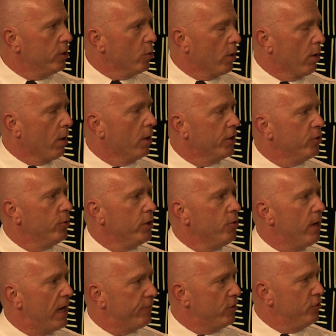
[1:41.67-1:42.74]
You
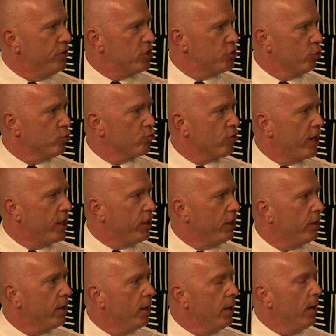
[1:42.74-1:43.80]
have initial
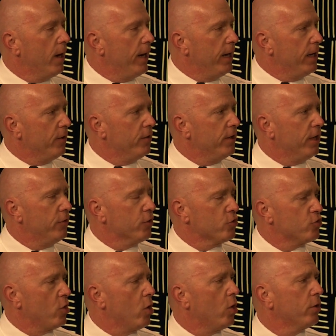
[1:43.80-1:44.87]
training, and then
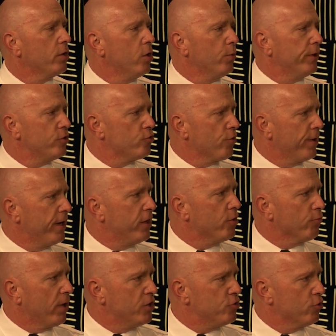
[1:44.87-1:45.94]
there's ongoing training
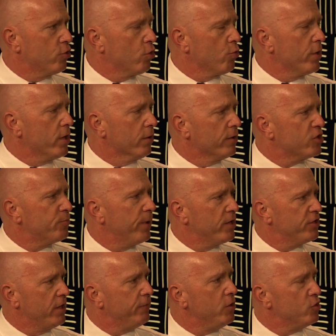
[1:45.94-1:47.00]
throughout your career, especially if you